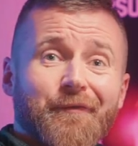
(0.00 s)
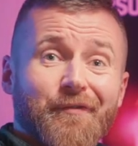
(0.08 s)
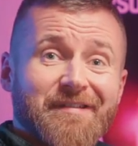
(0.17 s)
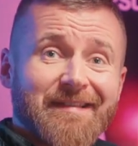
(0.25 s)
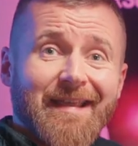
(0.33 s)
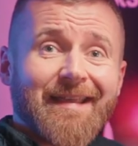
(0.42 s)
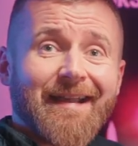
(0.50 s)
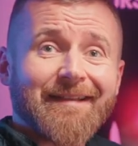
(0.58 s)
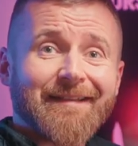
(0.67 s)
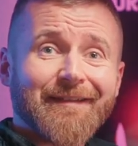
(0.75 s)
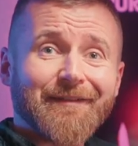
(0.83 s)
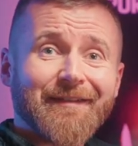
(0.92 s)
for staying
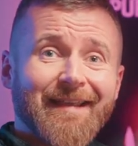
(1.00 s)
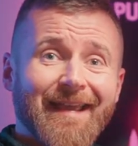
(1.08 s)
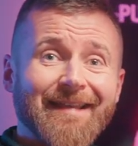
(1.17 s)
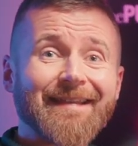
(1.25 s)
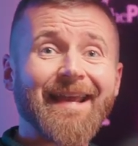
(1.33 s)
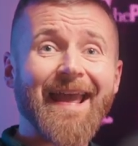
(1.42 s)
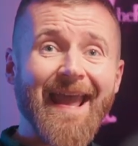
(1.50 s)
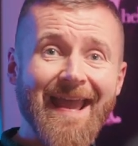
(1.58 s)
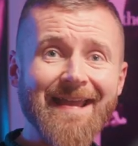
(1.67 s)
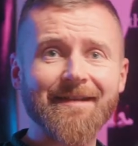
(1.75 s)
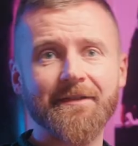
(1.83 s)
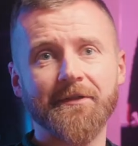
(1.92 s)
until the end,
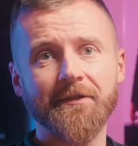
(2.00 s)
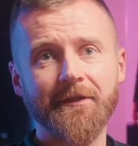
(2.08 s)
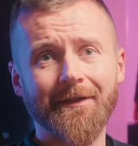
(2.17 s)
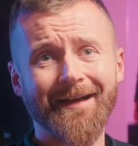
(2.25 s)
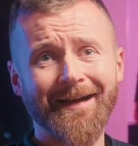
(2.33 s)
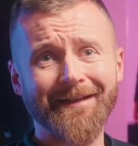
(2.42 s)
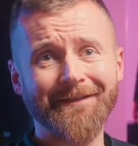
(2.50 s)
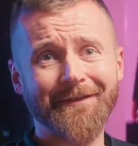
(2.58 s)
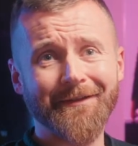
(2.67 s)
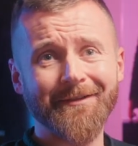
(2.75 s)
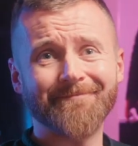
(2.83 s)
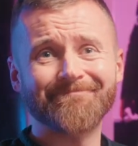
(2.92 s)
and
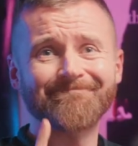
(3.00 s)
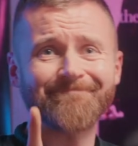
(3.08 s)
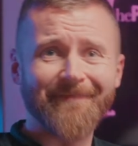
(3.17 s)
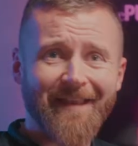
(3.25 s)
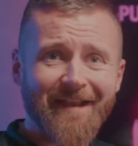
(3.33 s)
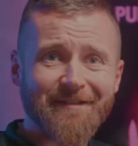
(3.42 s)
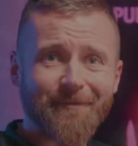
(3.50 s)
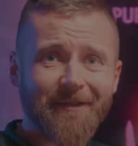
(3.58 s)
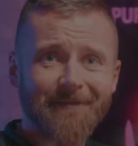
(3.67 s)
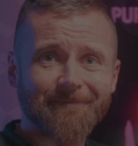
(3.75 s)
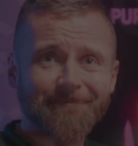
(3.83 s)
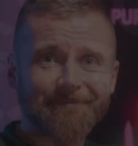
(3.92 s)
until next one.